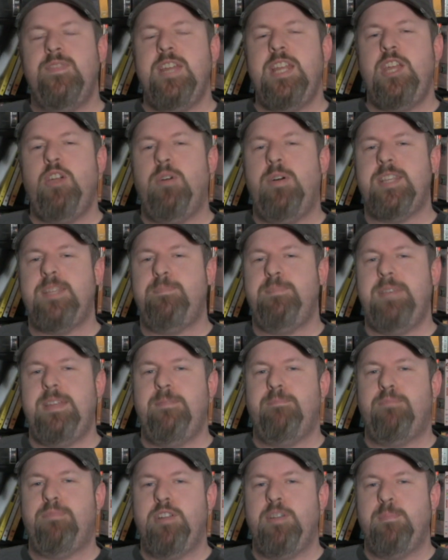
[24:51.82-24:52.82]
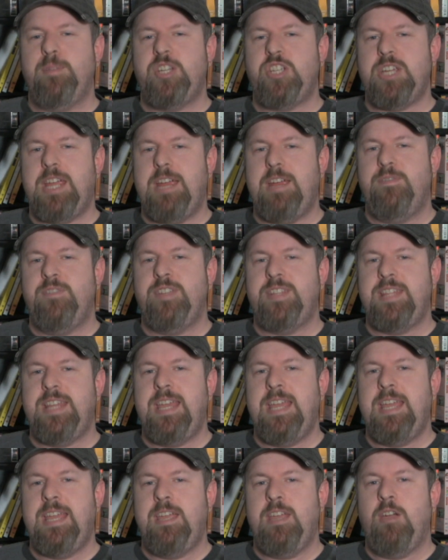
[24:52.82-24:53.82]
video has been pretty much
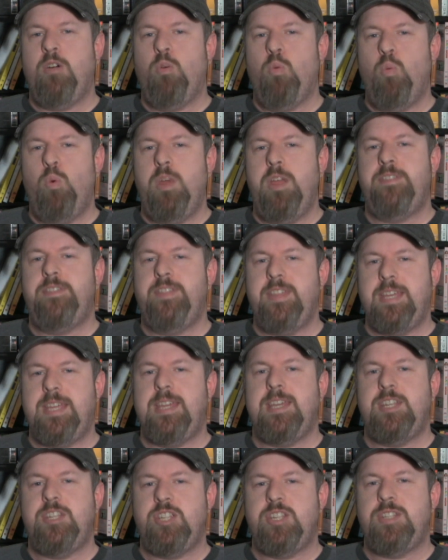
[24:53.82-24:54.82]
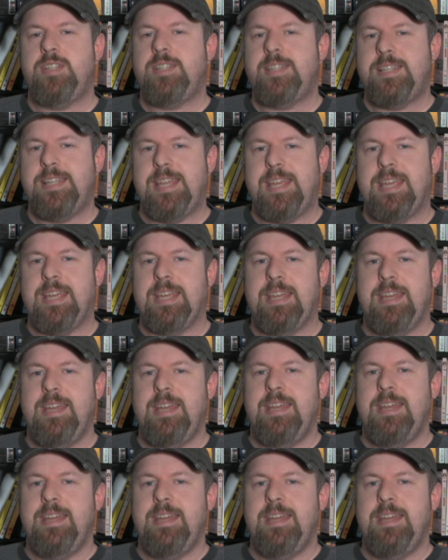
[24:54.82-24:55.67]
everything with the kitchen sink.